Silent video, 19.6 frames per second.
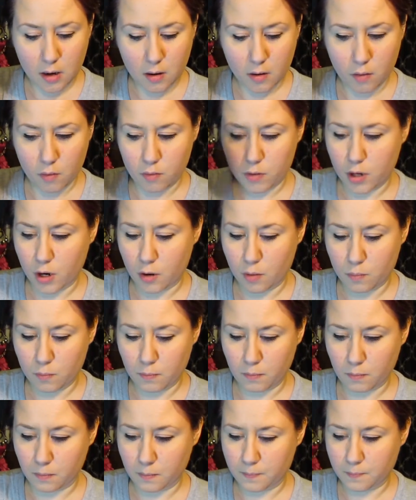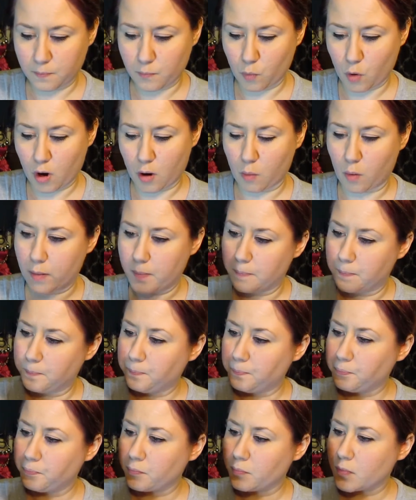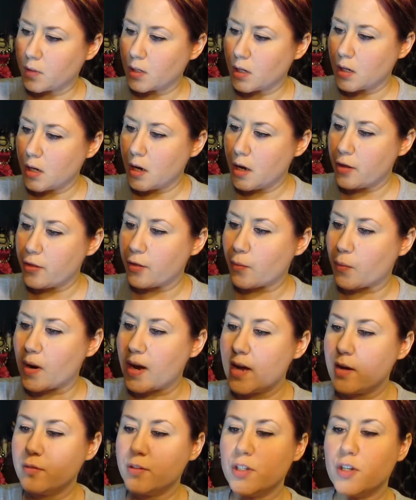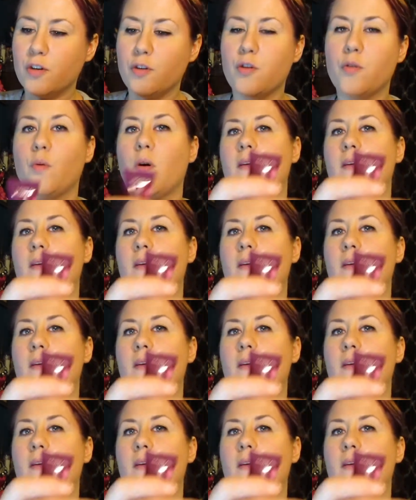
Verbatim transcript: oh, no, wrong one. 302